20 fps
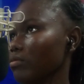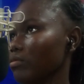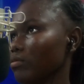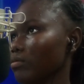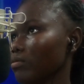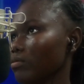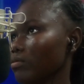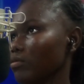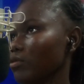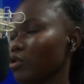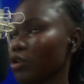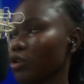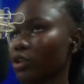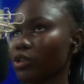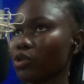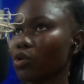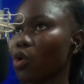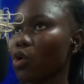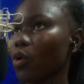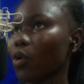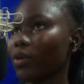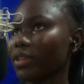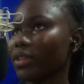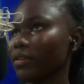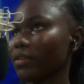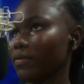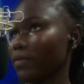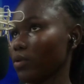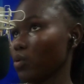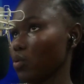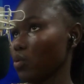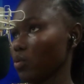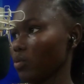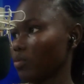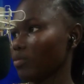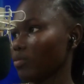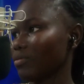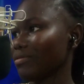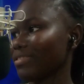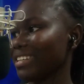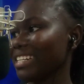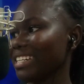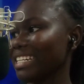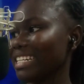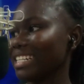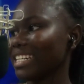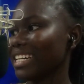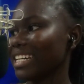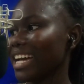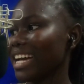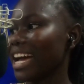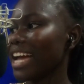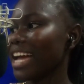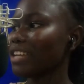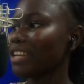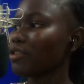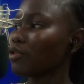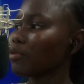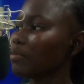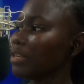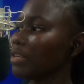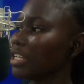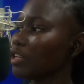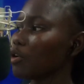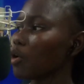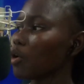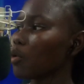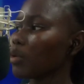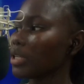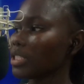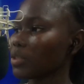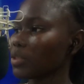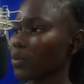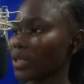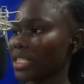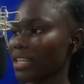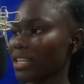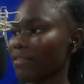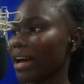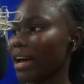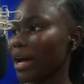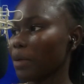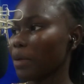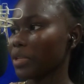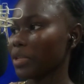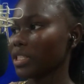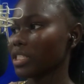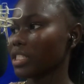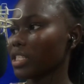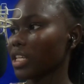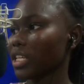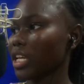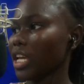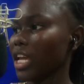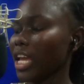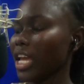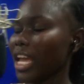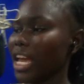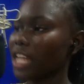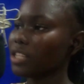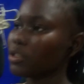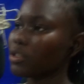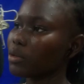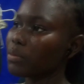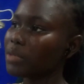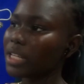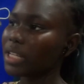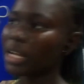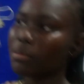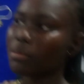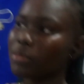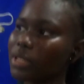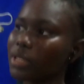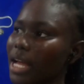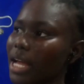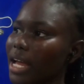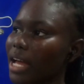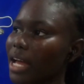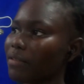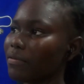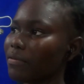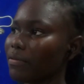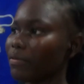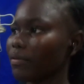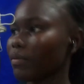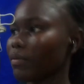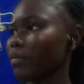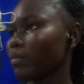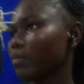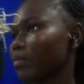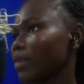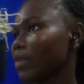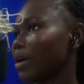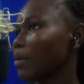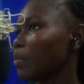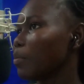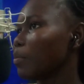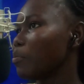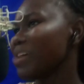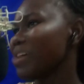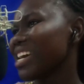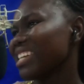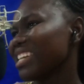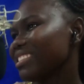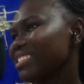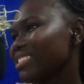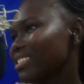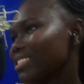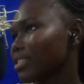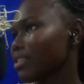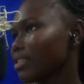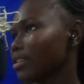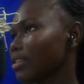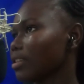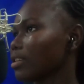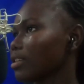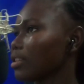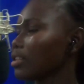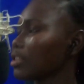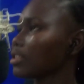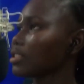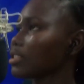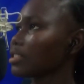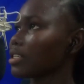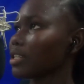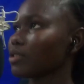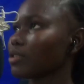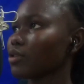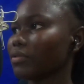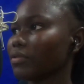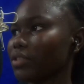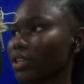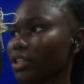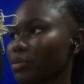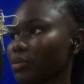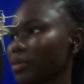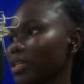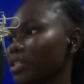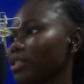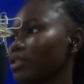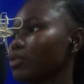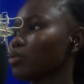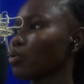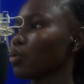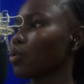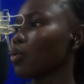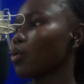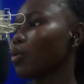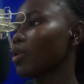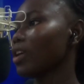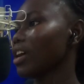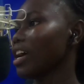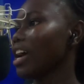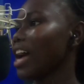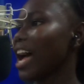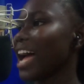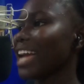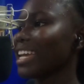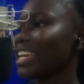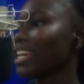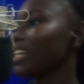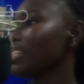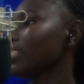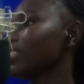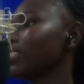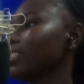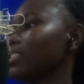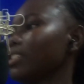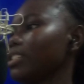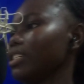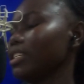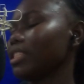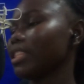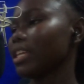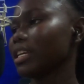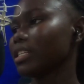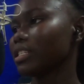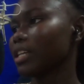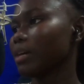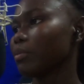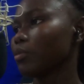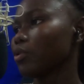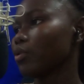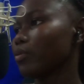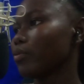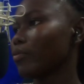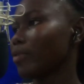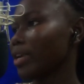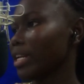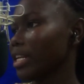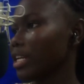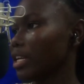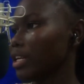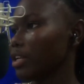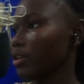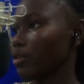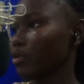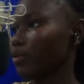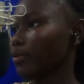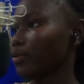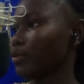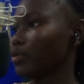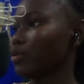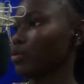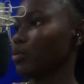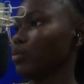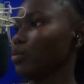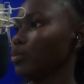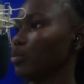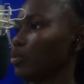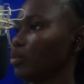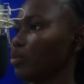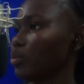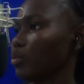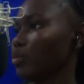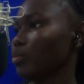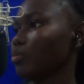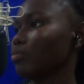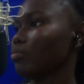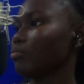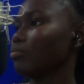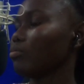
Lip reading: not go with the flow. I normally go with whatever happens, and sometimes I have a bent sense of judgment. So I guess she thinks I'm not ready enough to go